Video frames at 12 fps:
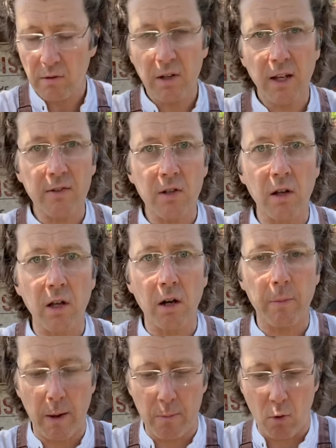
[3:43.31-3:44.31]
gives it a little
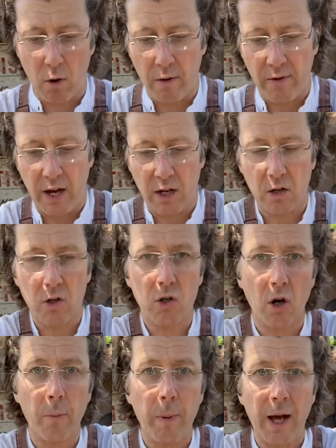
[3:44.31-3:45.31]
bit more of a
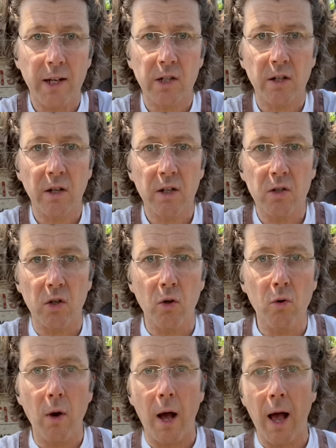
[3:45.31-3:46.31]
sharp edge
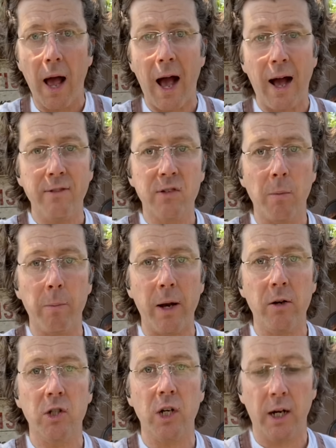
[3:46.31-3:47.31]
to have some
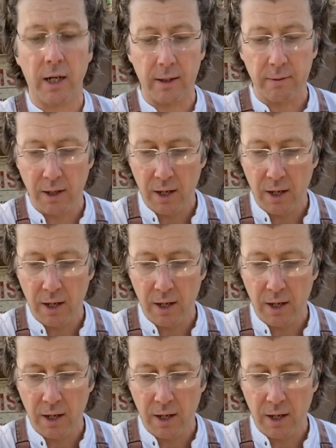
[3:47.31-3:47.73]
better shucking.